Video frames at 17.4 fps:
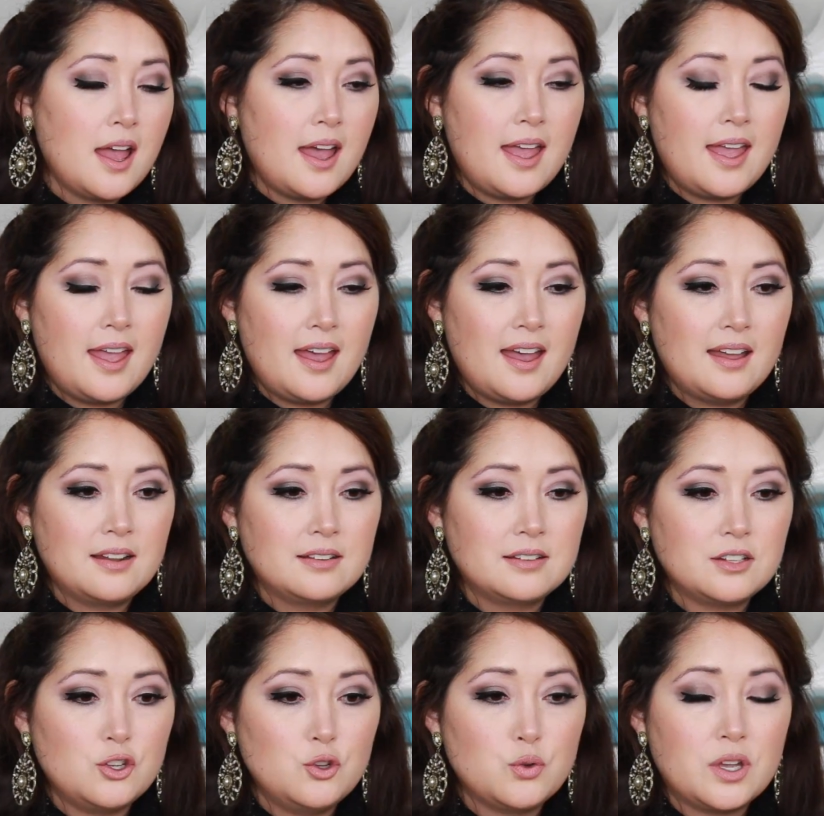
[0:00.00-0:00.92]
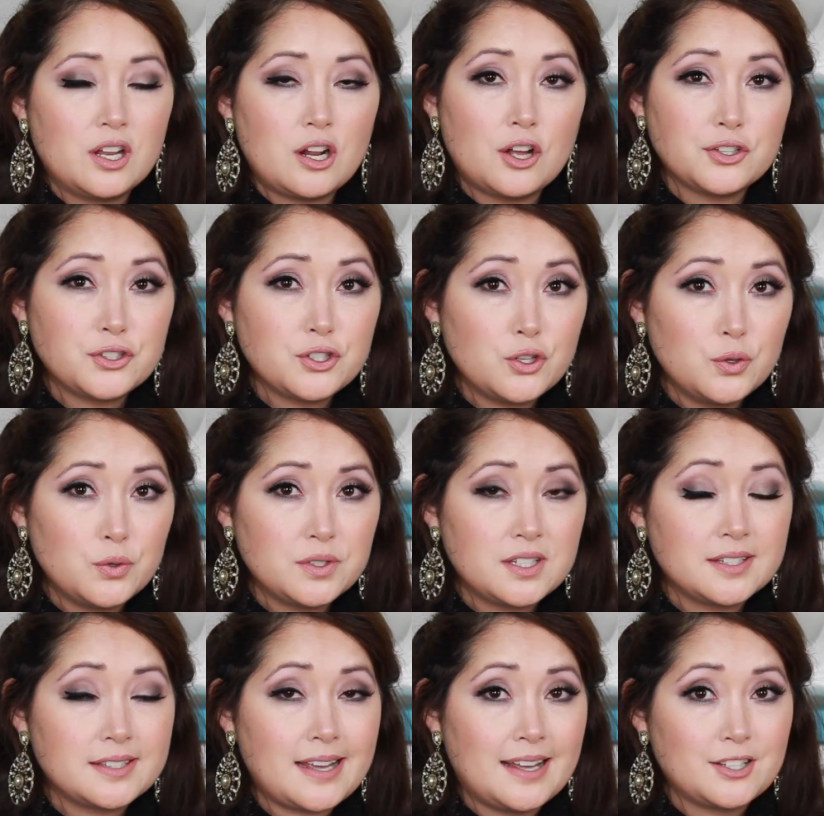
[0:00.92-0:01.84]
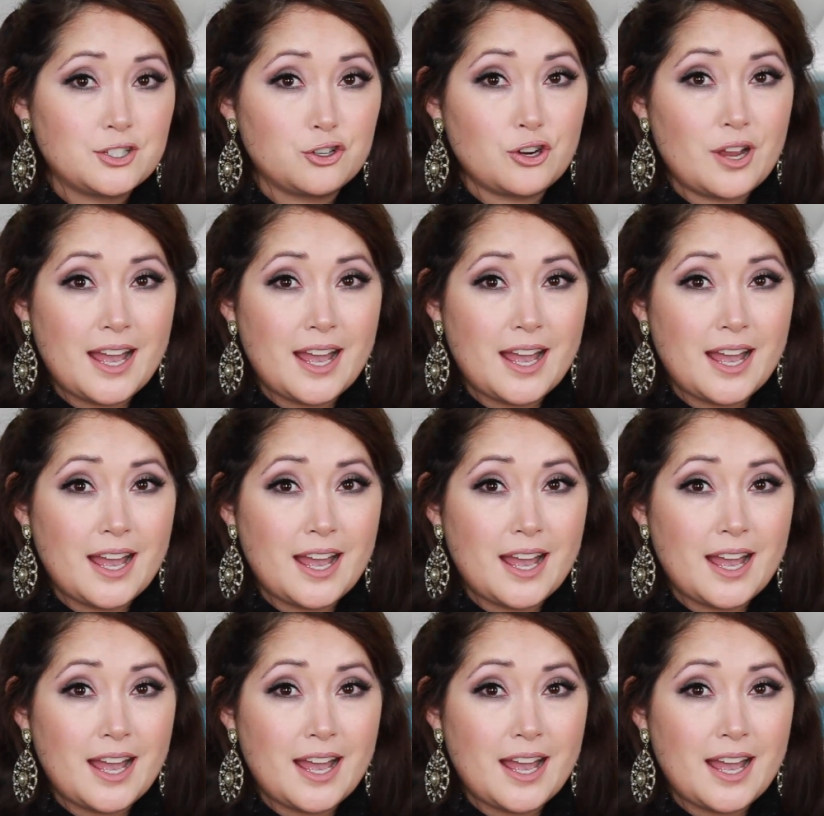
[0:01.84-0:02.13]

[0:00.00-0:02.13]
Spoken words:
and you can also use this as your